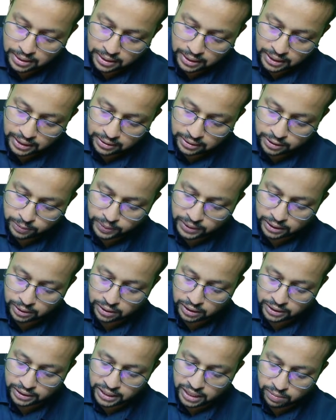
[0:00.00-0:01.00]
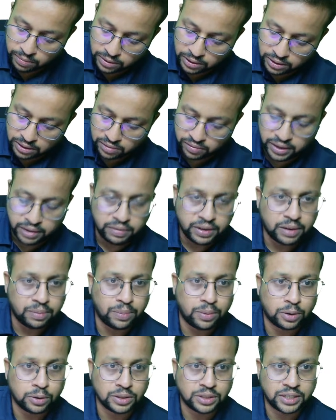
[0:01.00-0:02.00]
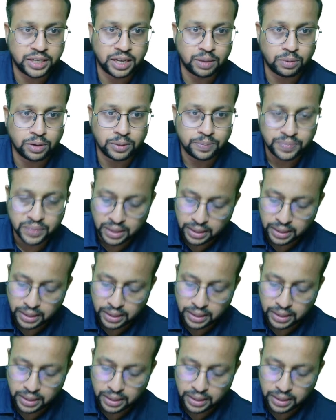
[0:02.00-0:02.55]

In this particular table, this is a very important table.